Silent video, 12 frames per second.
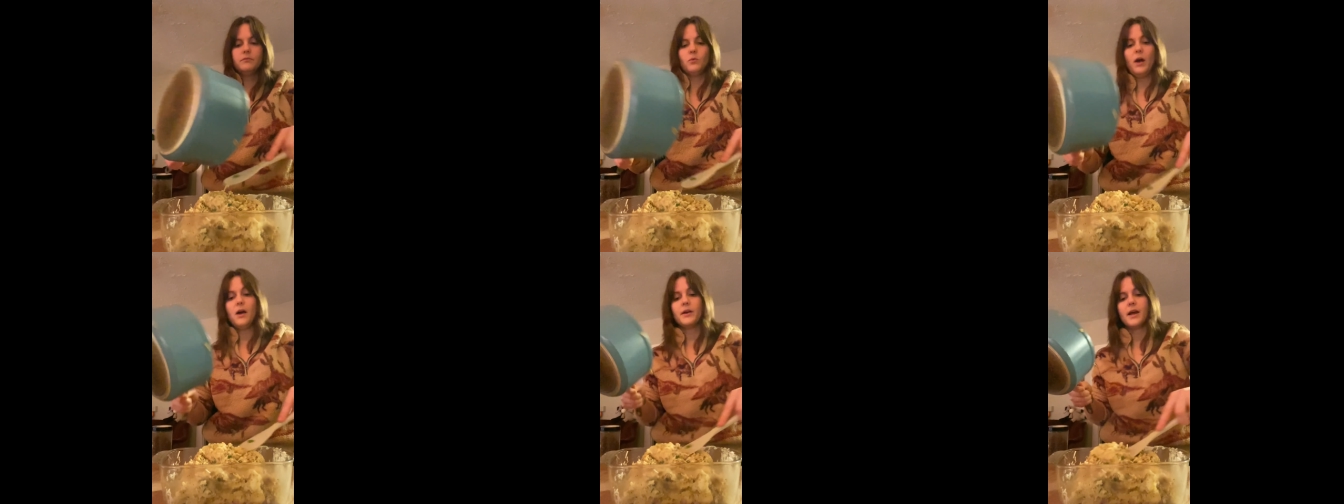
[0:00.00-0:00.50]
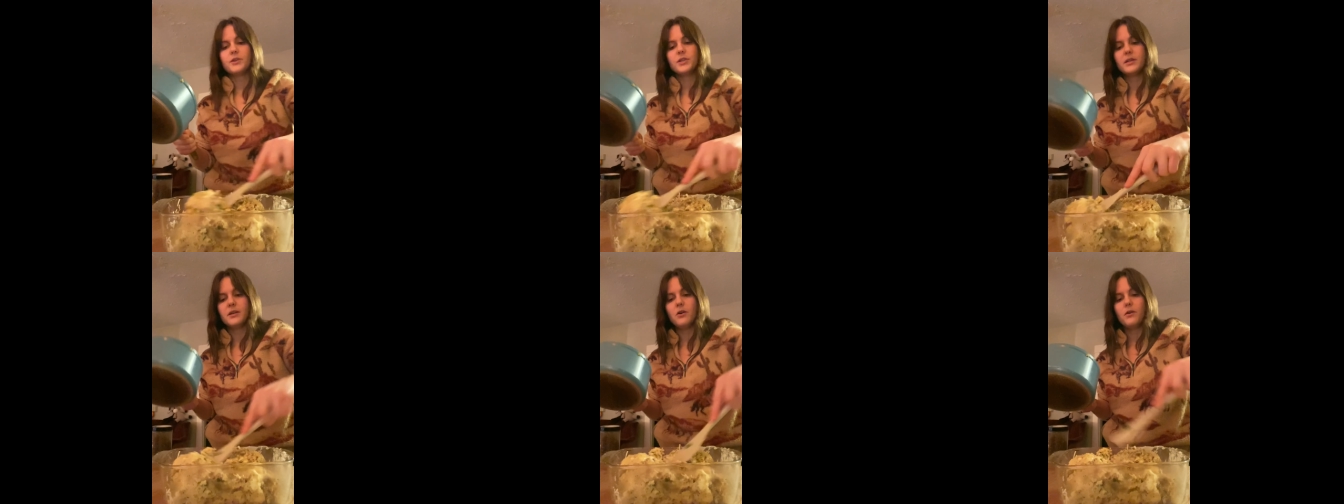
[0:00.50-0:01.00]
Wow, it
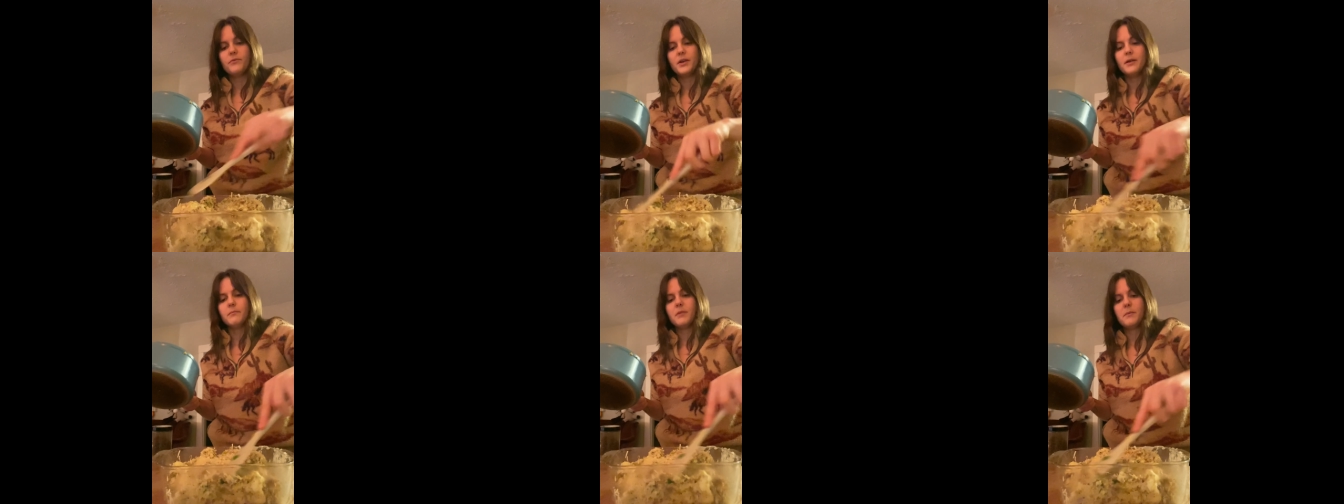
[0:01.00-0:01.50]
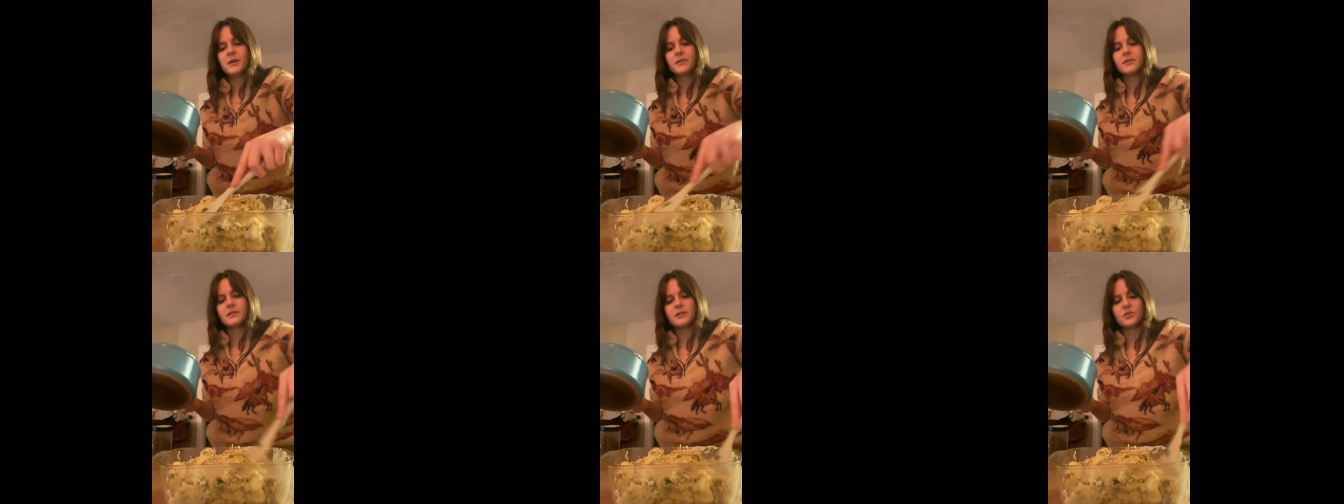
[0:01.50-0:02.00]
actually did all fit. Maybe
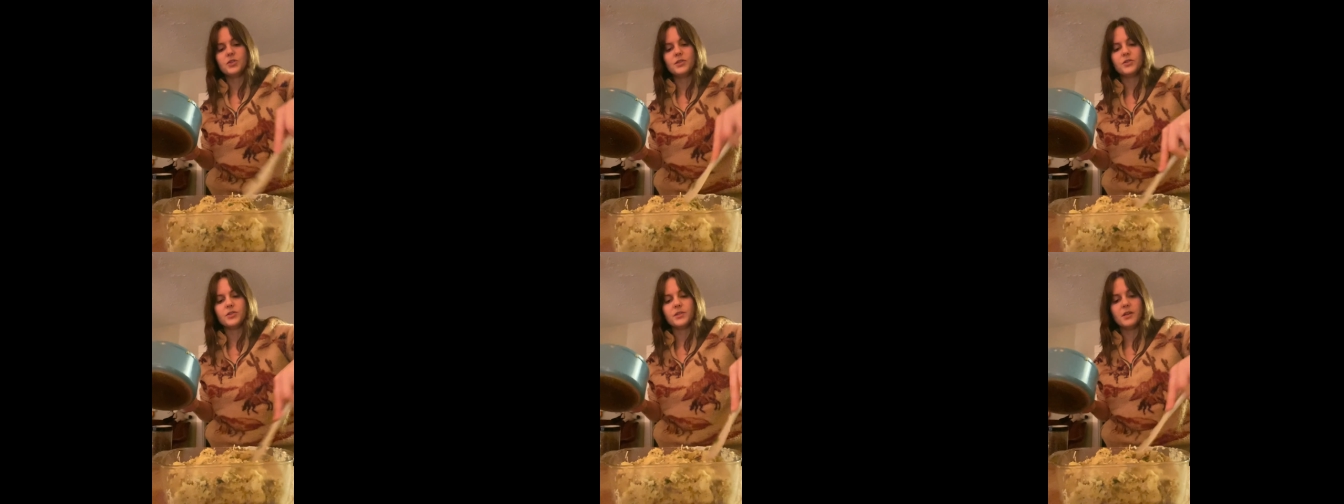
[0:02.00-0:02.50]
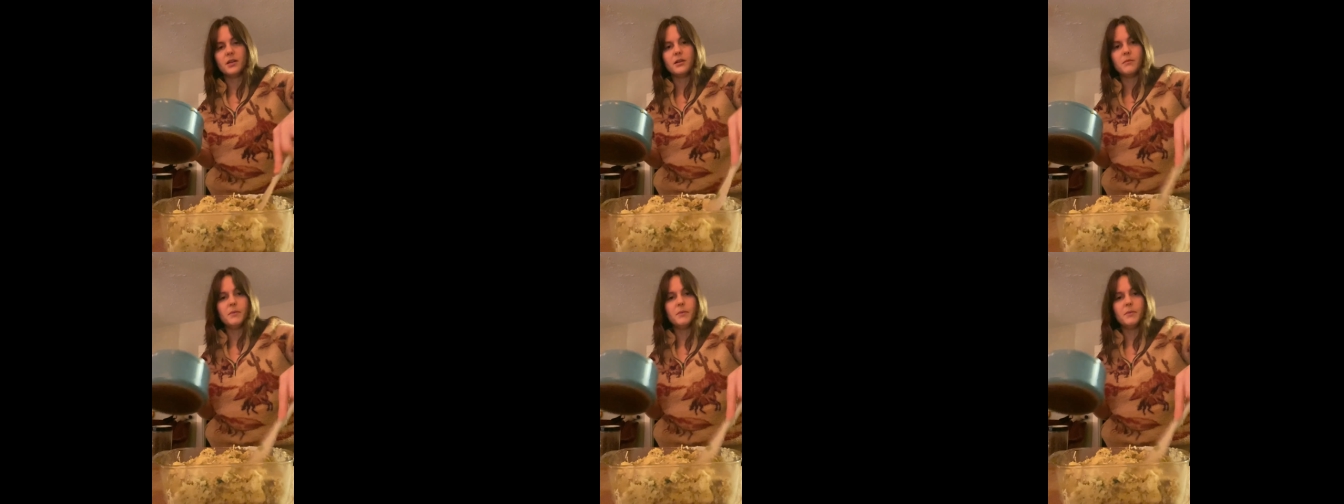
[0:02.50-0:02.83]
it's because the cheese just needed to